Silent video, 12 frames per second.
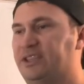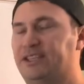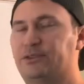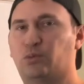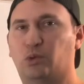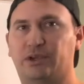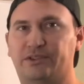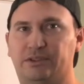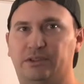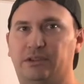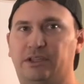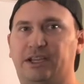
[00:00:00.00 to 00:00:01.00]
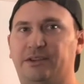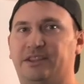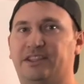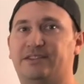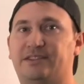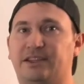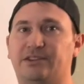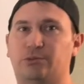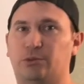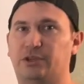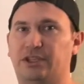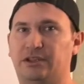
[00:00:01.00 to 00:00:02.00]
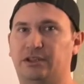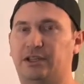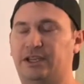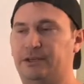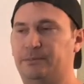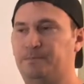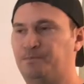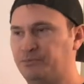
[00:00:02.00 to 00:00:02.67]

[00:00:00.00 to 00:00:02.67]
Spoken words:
this works in the cloud and this doesn't work in the cloud.